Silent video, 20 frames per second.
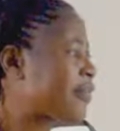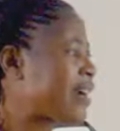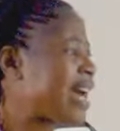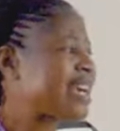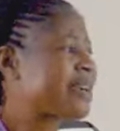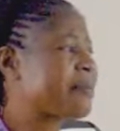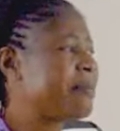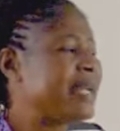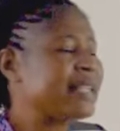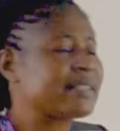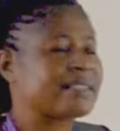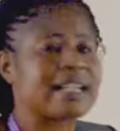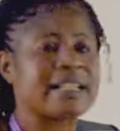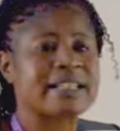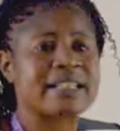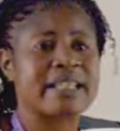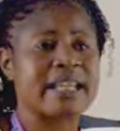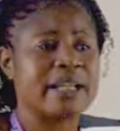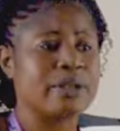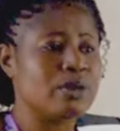
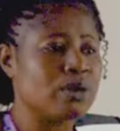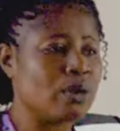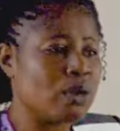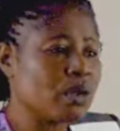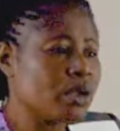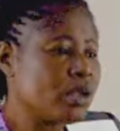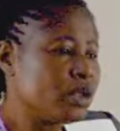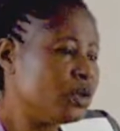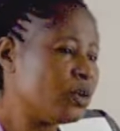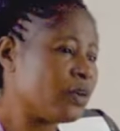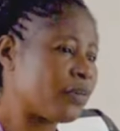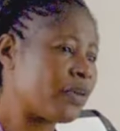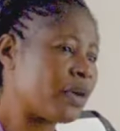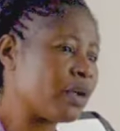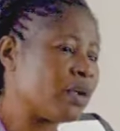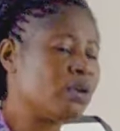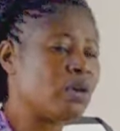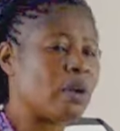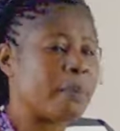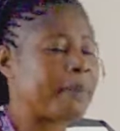fragmented care. You
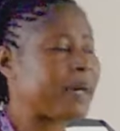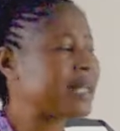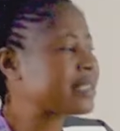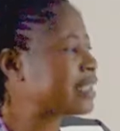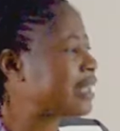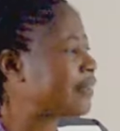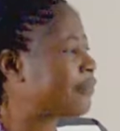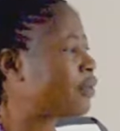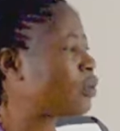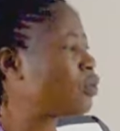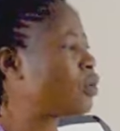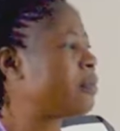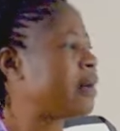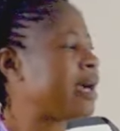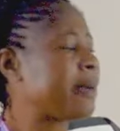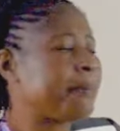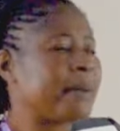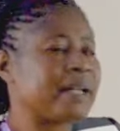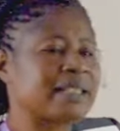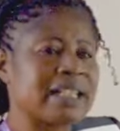follow your path, I follow
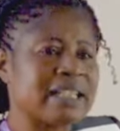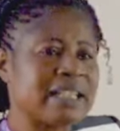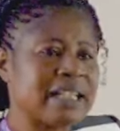my path,